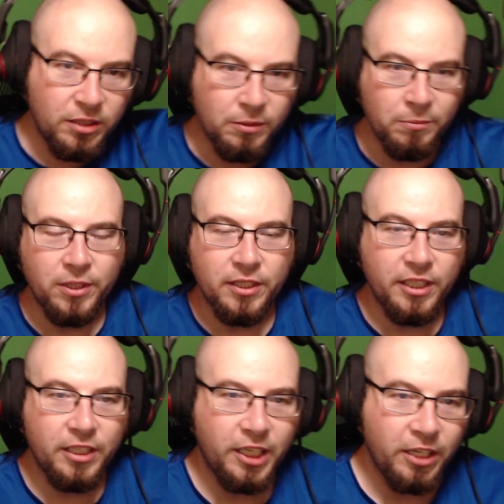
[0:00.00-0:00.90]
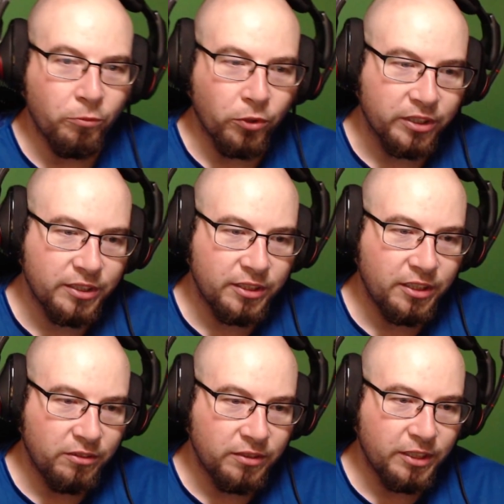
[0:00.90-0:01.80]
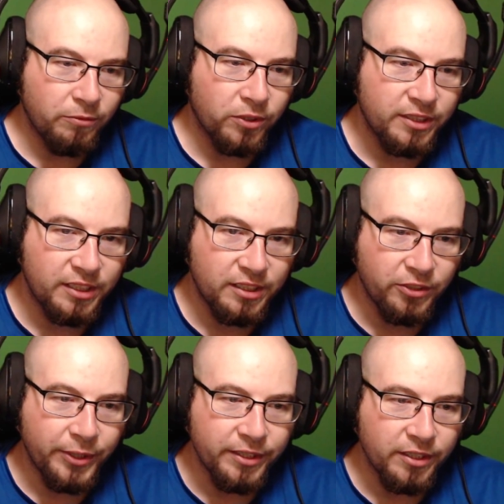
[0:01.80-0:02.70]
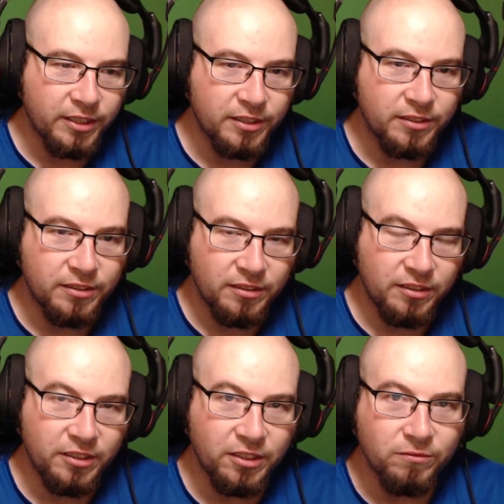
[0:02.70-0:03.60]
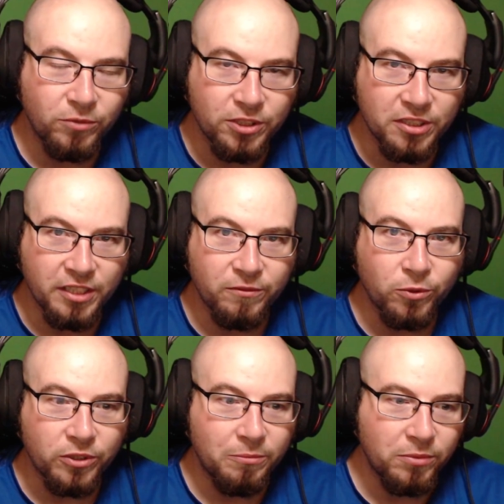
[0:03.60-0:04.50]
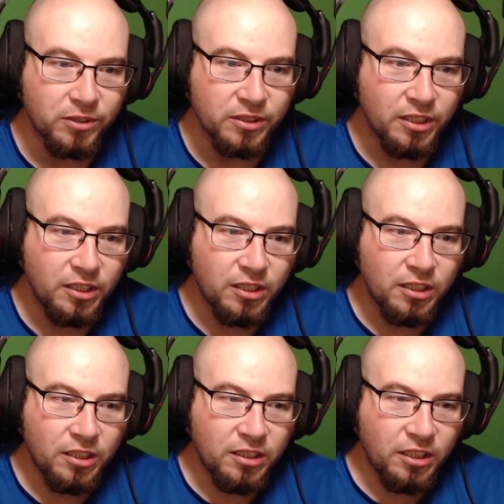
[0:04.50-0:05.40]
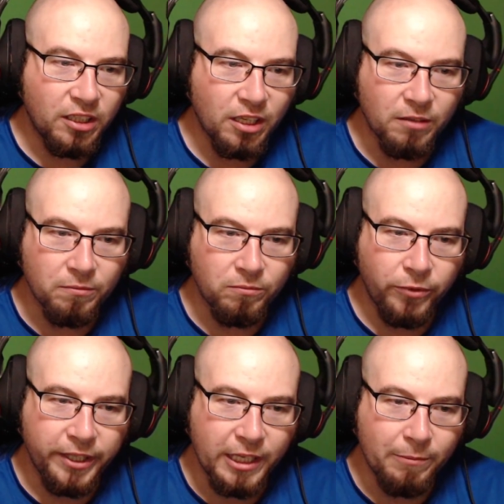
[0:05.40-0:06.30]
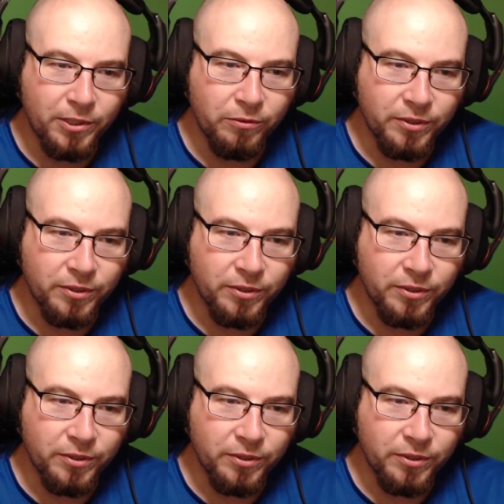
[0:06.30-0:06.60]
but it works. You know, it works as a green, as you know what you need it for. But way happier with the